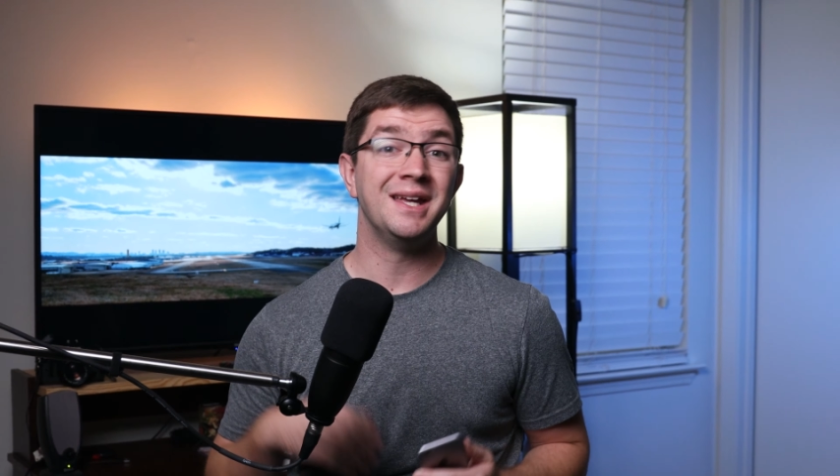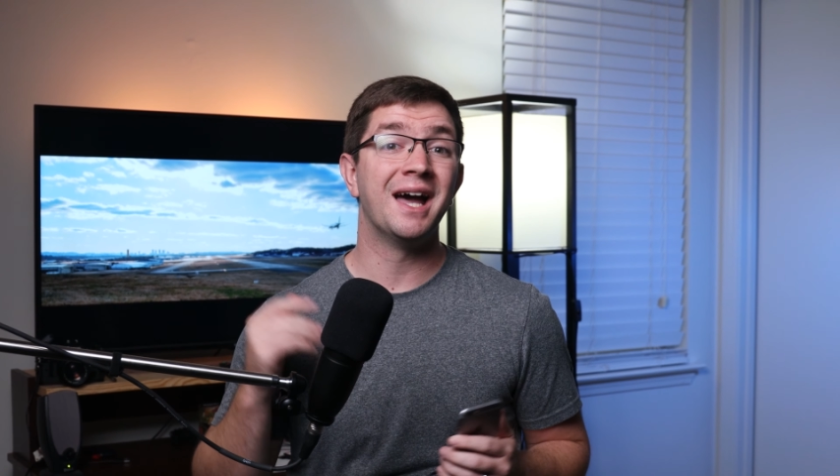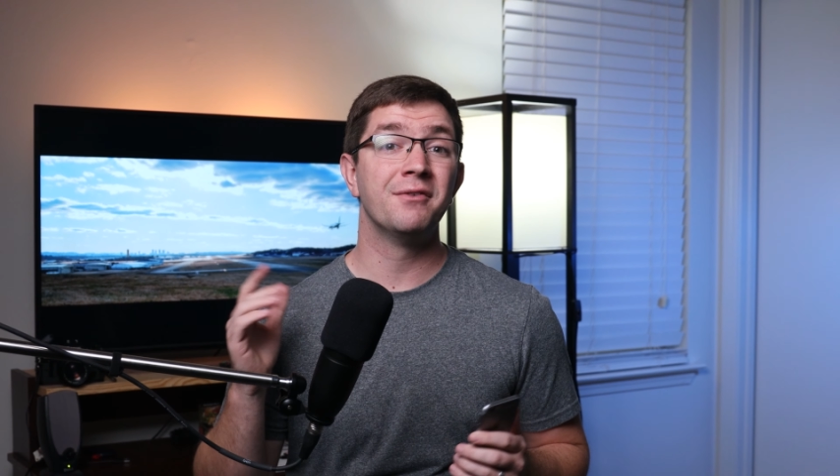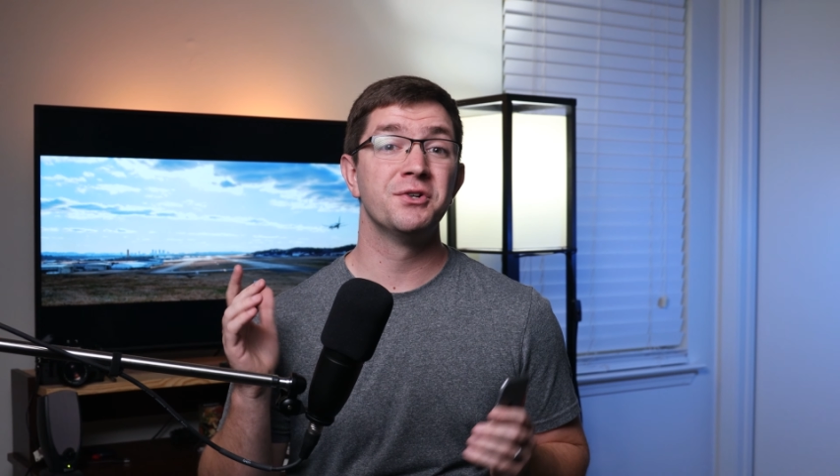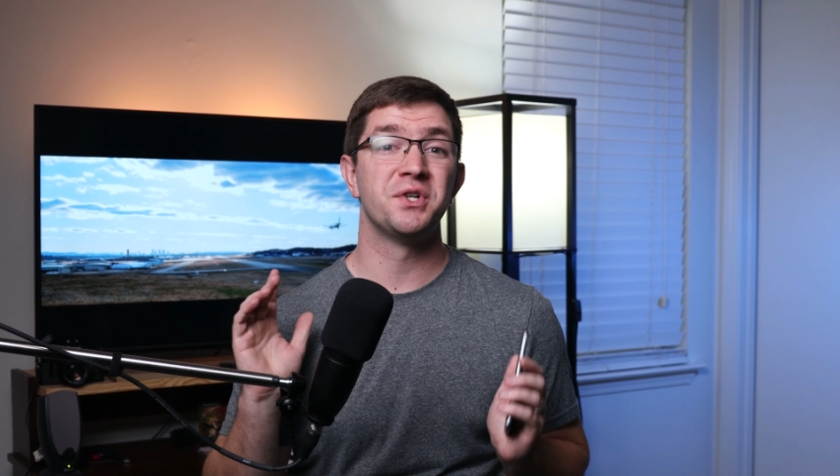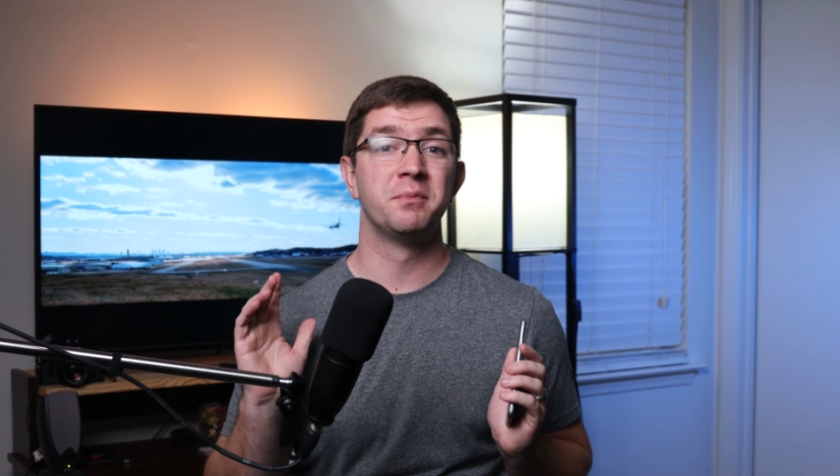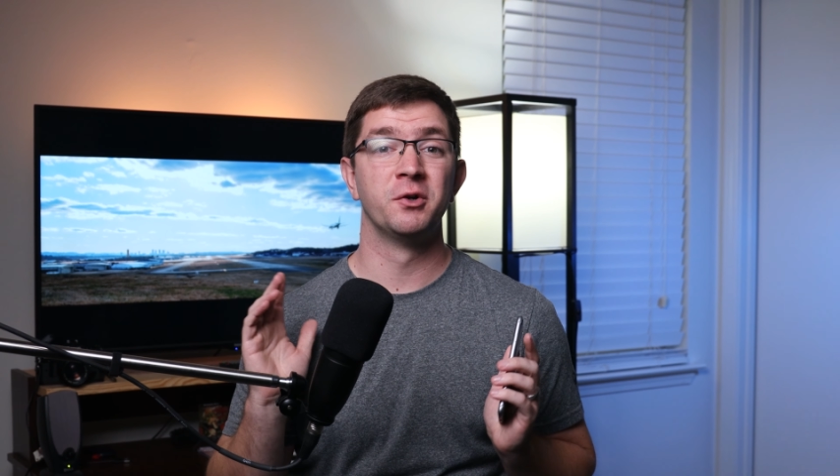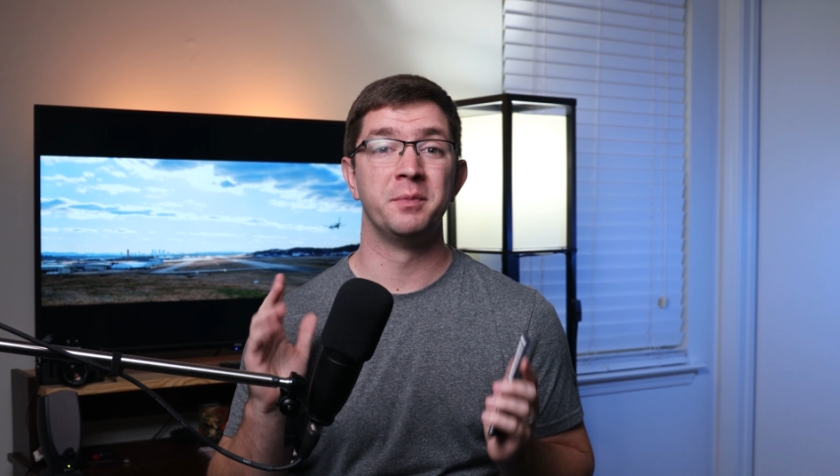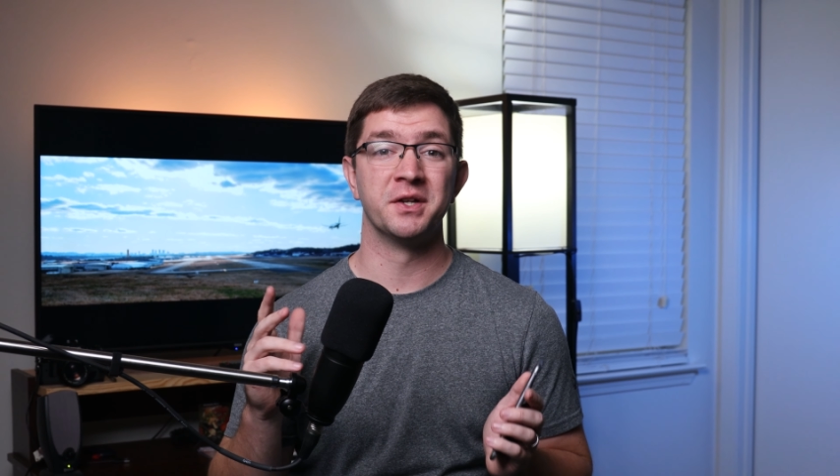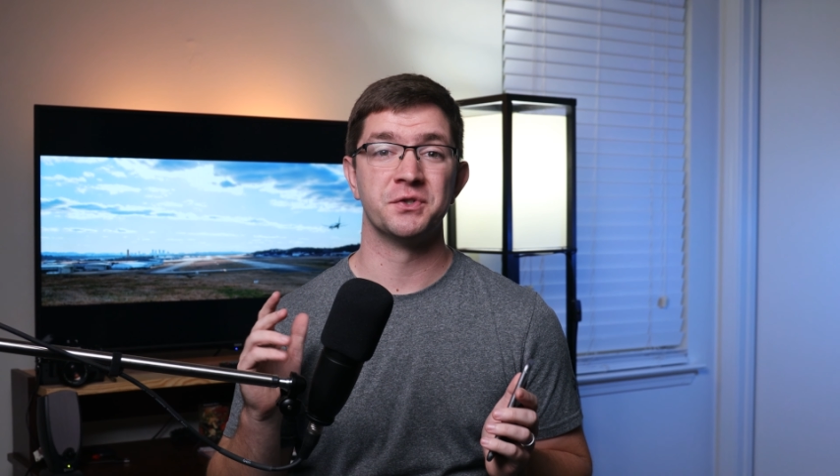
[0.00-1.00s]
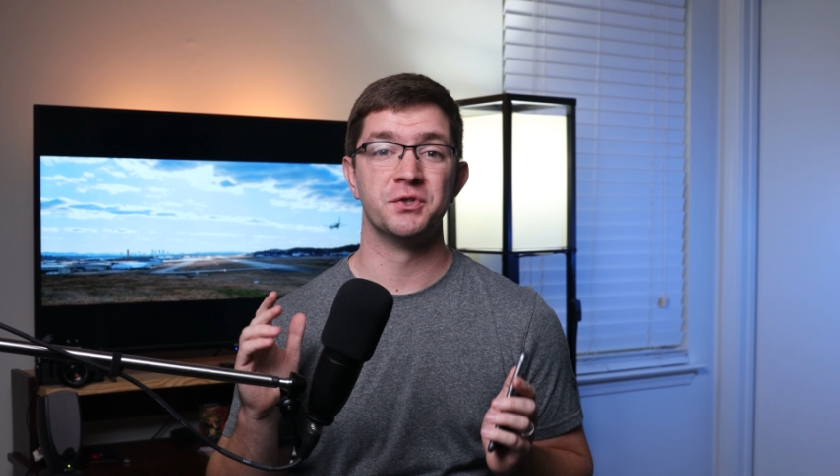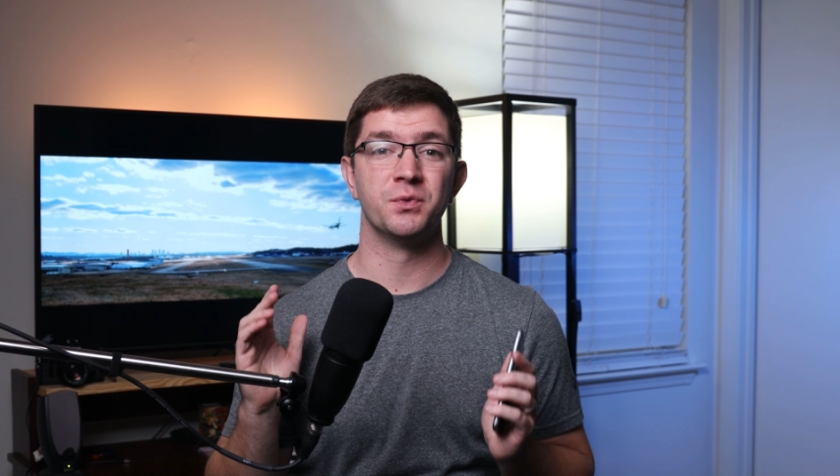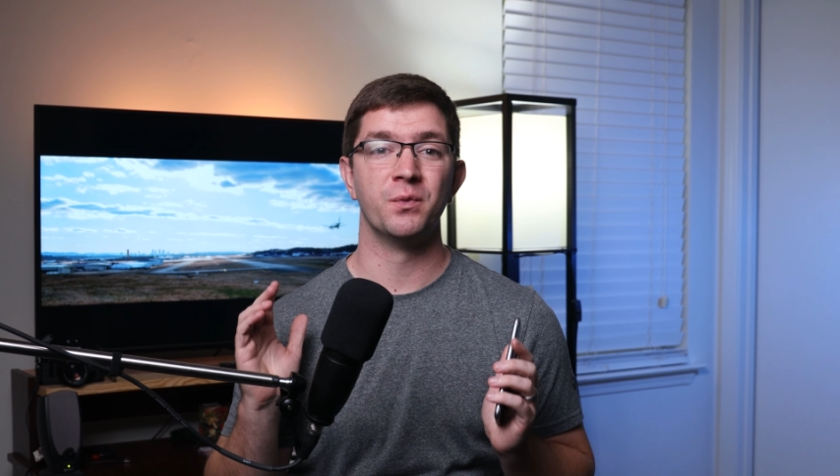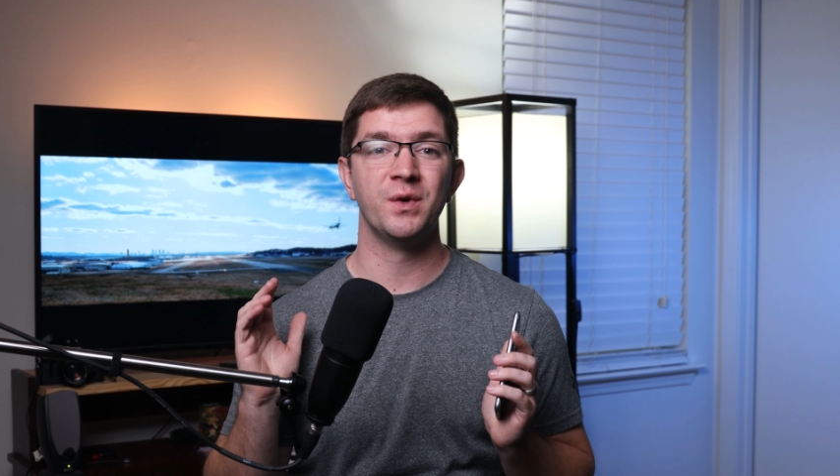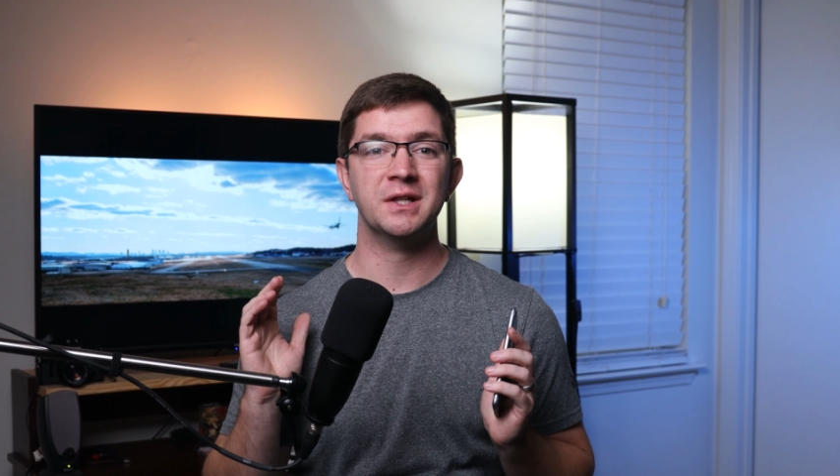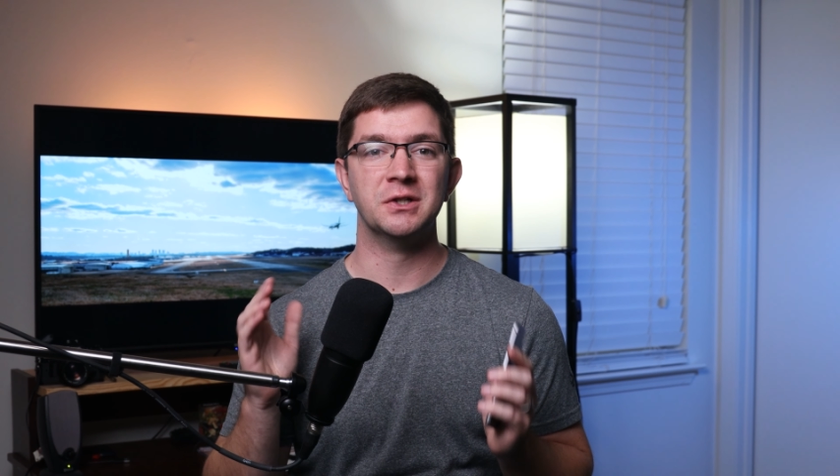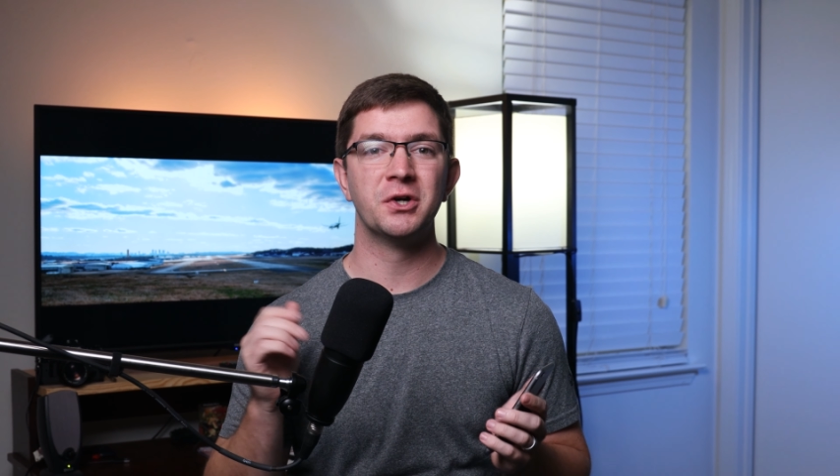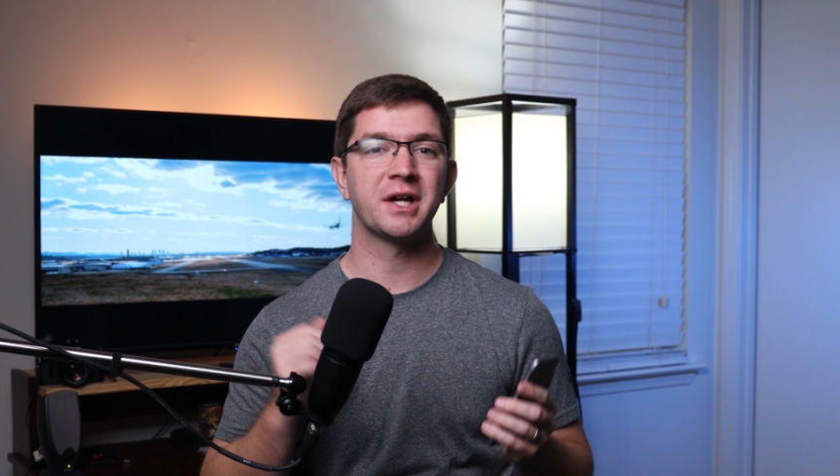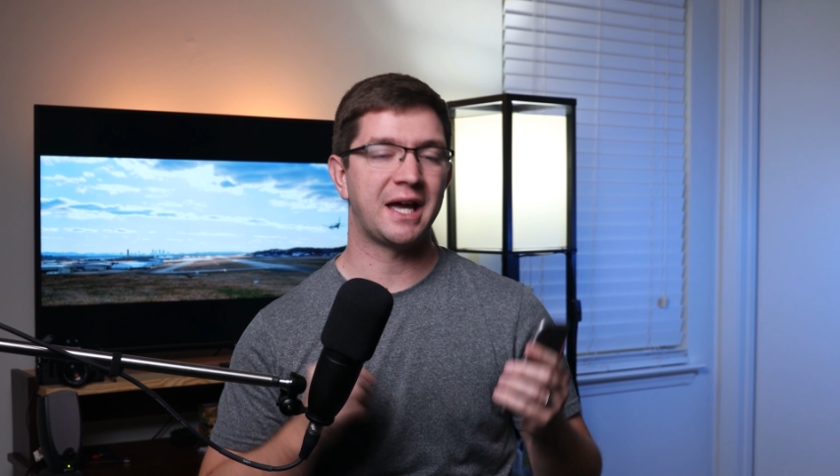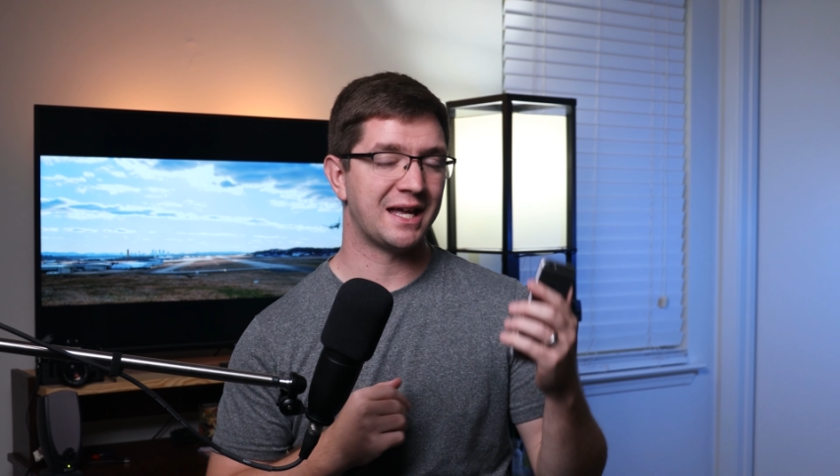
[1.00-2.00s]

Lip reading: The average number of pixels when we look